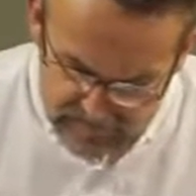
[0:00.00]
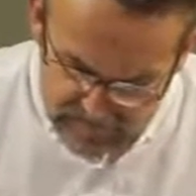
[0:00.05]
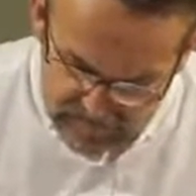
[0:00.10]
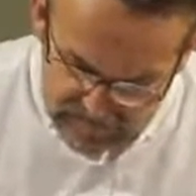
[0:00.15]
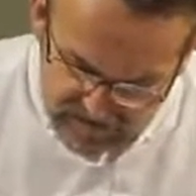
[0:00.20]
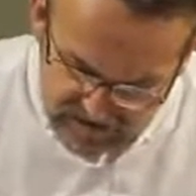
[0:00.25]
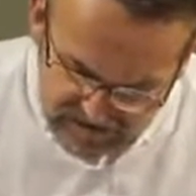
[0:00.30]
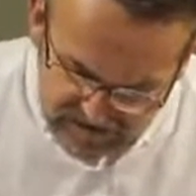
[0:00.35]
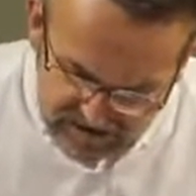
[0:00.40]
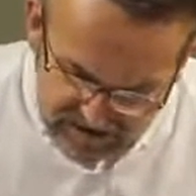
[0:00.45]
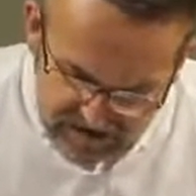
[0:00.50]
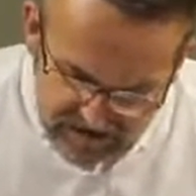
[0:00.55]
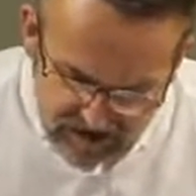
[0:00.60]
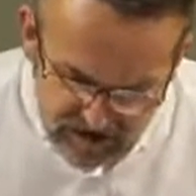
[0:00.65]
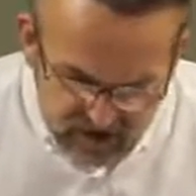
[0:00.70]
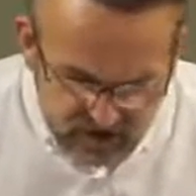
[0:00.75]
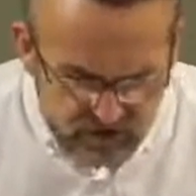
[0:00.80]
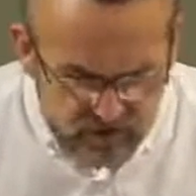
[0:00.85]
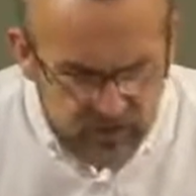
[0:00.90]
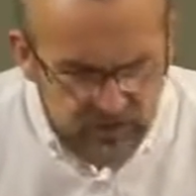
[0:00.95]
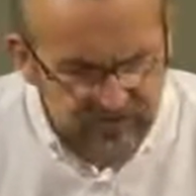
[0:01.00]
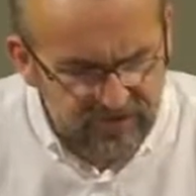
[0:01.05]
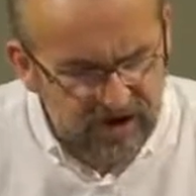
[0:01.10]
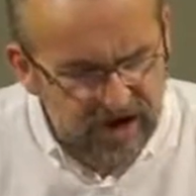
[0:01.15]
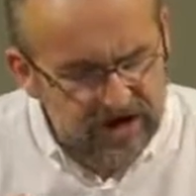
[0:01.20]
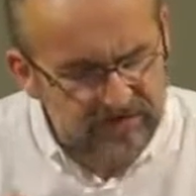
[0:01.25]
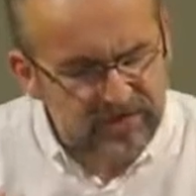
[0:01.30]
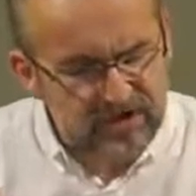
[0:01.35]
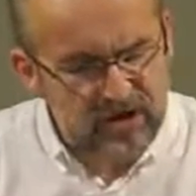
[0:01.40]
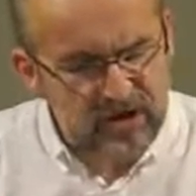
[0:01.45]
This issue of
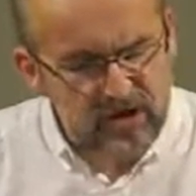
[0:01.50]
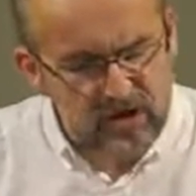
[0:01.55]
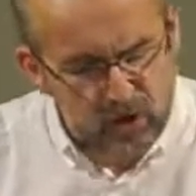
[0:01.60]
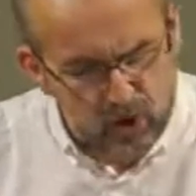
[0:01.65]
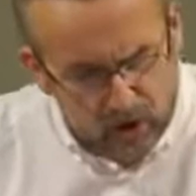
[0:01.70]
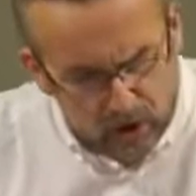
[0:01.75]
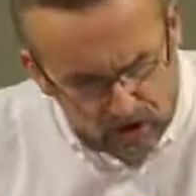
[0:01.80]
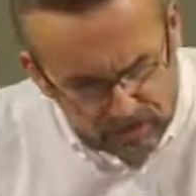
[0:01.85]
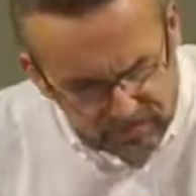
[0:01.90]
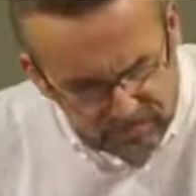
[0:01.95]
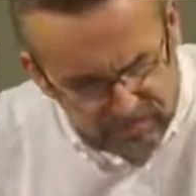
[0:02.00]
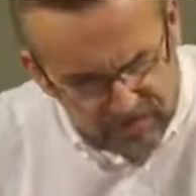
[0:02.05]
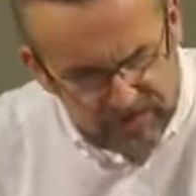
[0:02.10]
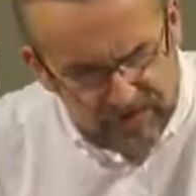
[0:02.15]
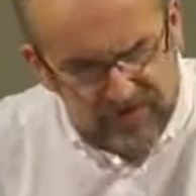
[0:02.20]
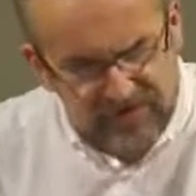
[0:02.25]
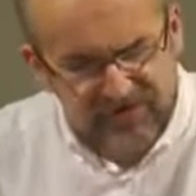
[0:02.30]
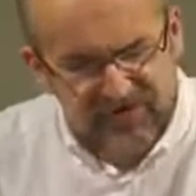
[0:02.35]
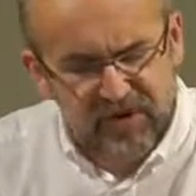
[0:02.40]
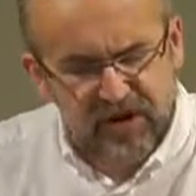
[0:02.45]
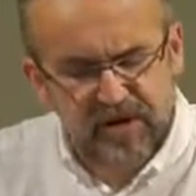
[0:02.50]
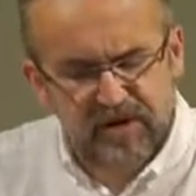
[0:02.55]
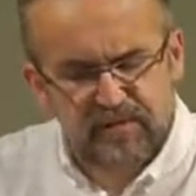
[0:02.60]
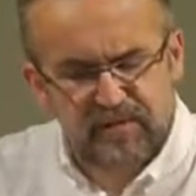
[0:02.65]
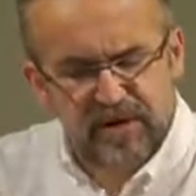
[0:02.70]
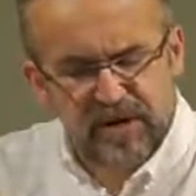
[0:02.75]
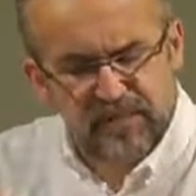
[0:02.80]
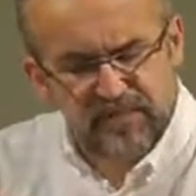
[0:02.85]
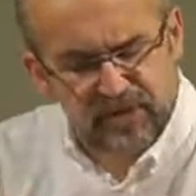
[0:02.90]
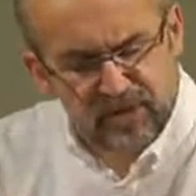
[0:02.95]
having confidence
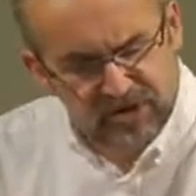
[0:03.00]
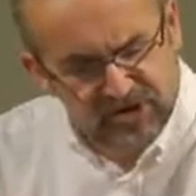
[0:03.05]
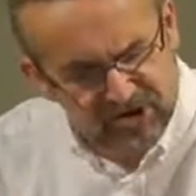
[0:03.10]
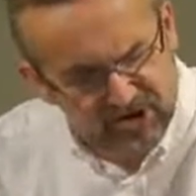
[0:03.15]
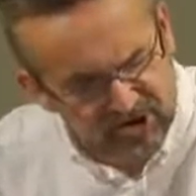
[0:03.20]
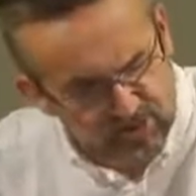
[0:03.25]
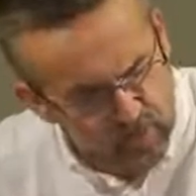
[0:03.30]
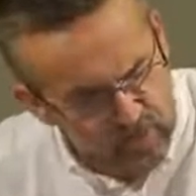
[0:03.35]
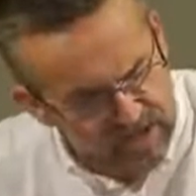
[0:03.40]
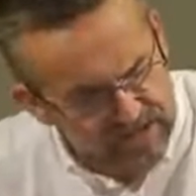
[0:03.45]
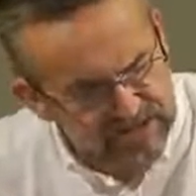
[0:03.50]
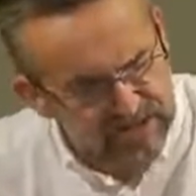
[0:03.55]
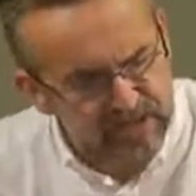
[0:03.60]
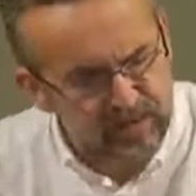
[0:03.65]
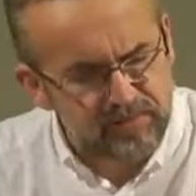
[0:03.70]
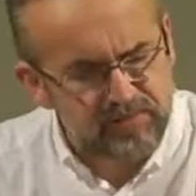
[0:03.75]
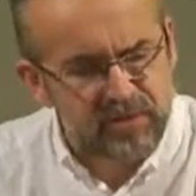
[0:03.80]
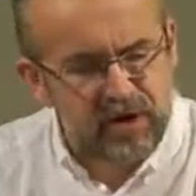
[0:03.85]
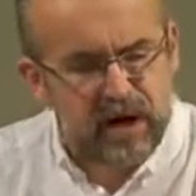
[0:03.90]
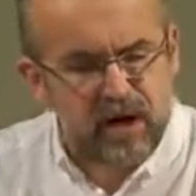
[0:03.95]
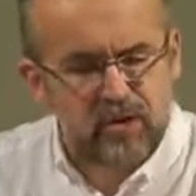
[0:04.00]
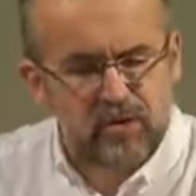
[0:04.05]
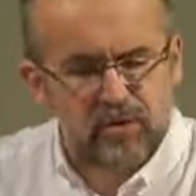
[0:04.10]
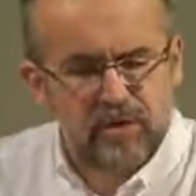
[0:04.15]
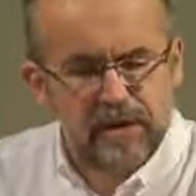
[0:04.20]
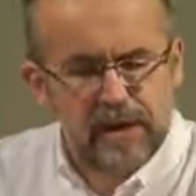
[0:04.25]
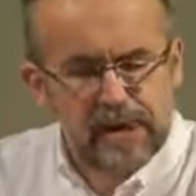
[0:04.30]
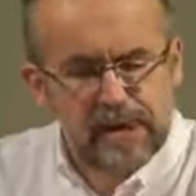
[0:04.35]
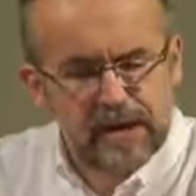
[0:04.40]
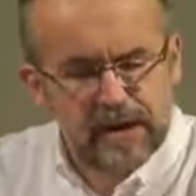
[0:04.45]
in, being persuaded about,
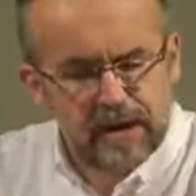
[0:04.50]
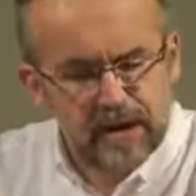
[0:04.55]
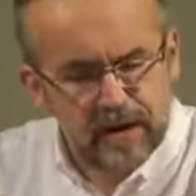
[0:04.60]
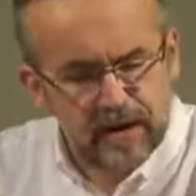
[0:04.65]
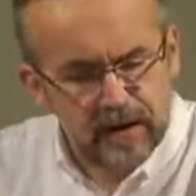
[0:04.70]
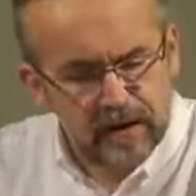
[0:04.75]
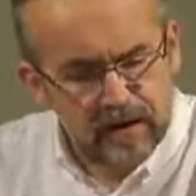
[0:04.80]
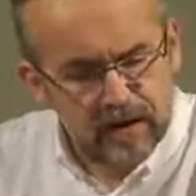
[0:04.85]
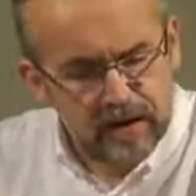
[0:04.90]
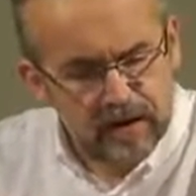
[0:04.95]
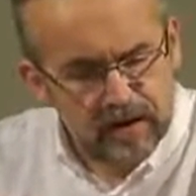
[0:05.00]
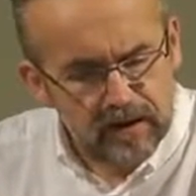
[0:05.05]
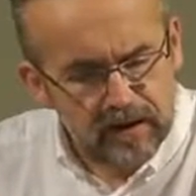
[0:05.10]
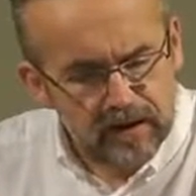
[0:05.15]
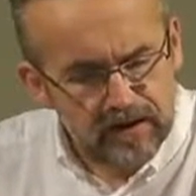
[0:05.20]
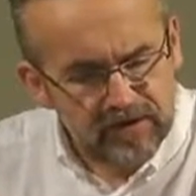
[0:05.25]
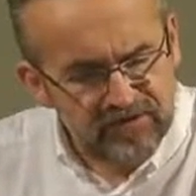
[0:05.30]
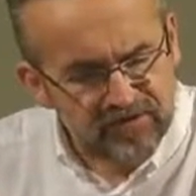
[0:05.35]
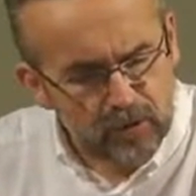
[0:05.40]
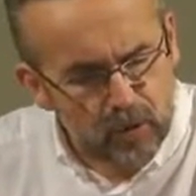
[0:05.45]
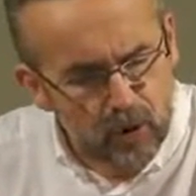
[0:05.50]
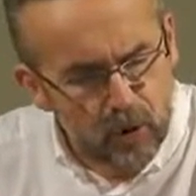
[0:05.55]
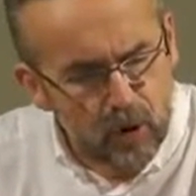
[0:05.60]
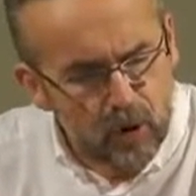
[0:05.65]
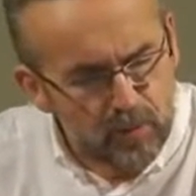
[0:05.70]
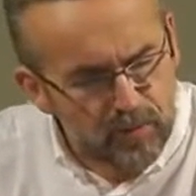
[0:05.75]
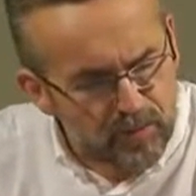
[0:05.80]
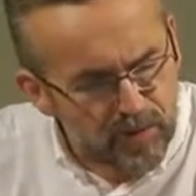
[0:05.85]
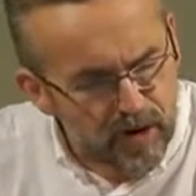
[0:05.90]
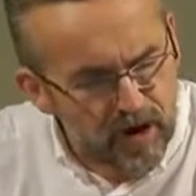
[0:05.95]
is
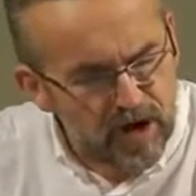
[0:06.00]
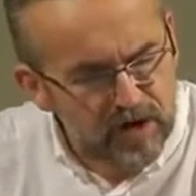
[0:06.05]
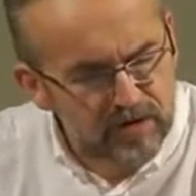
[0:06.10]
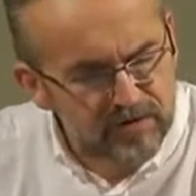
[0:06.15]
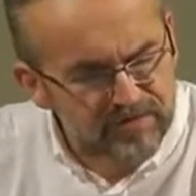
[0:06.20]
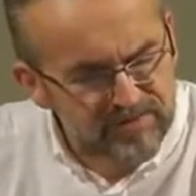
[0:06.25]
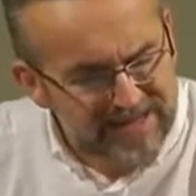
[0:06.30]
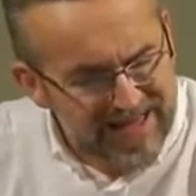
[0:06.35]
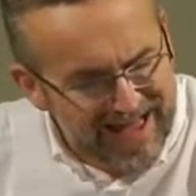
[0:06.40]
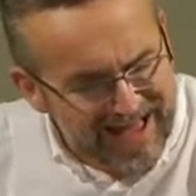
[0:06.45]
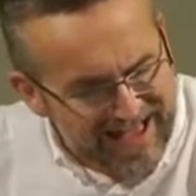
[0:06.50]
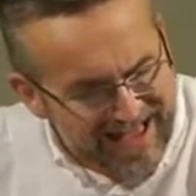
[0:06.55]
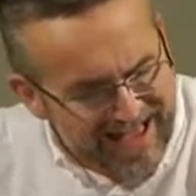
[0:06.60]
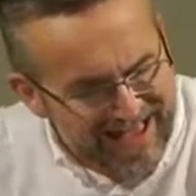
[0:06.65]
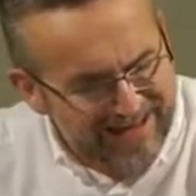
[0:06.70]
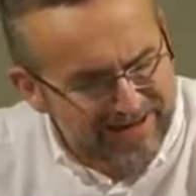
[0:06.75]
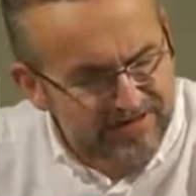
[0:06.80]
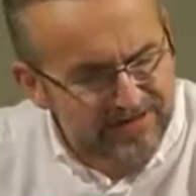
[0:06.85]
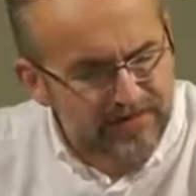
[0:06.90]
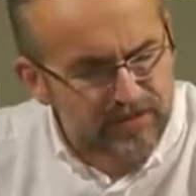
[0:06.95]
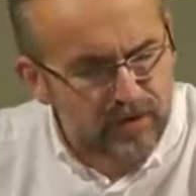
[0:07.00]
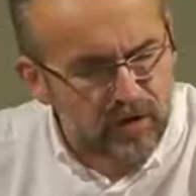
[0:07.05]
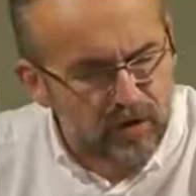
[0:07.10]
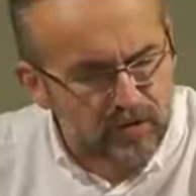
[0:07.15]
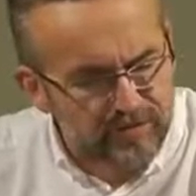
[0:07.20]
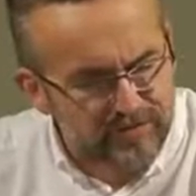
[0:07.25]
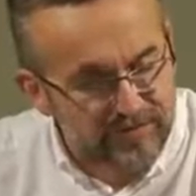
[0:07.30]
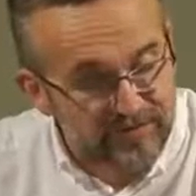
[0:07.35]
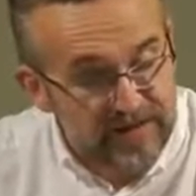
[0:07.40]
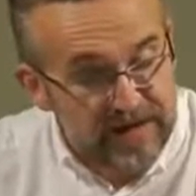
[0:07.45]
all part of the act
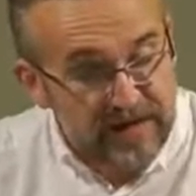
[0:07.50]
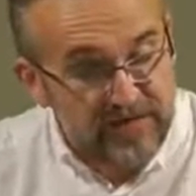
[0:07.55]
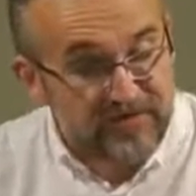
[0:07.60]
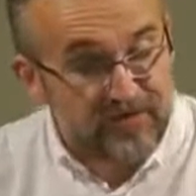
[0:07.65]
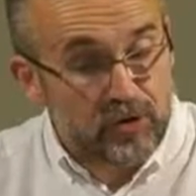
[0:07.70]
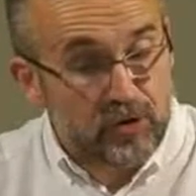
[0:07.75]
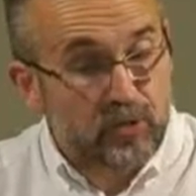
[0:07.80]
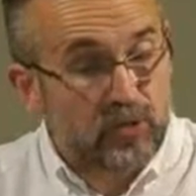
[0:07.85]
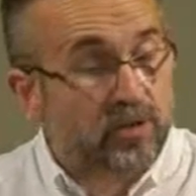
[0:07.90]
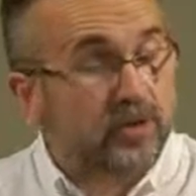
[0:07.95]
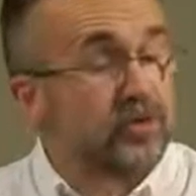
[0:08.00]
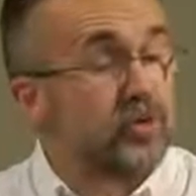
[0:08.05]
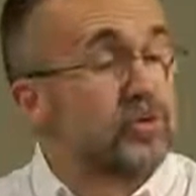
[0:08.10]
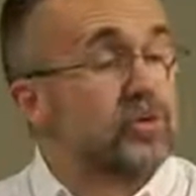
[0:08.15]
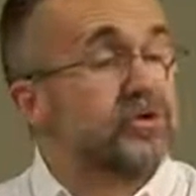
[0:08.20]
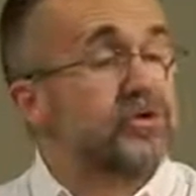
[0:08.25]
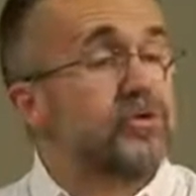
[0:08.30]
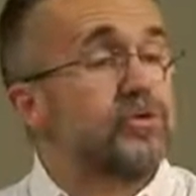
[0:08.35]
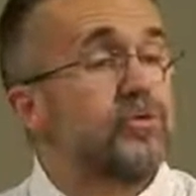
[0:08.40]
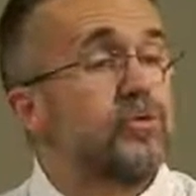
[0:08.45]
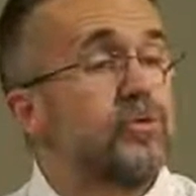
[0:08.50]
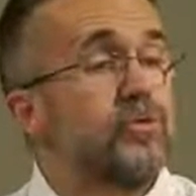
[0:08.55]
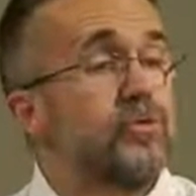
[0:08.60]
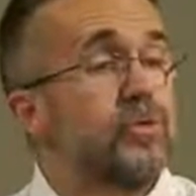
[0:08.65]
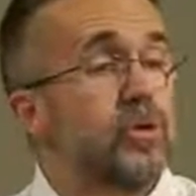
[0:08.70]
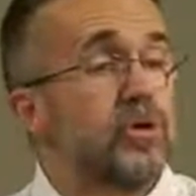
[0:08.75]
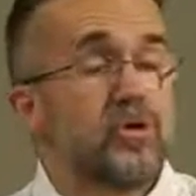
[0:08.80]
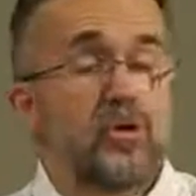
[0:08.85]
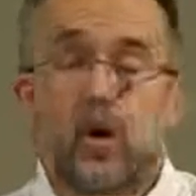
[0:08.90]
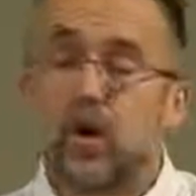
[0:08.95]
of faith. There were those who
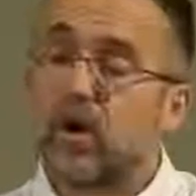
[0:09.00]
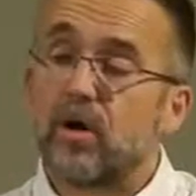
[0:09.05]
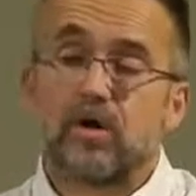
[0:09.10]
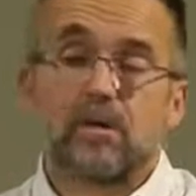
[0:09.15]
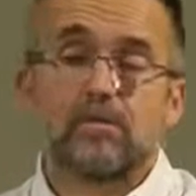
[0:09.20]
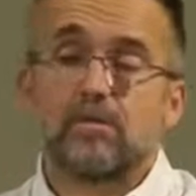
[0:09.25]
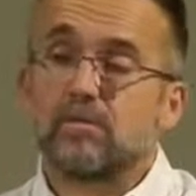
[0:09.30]
were not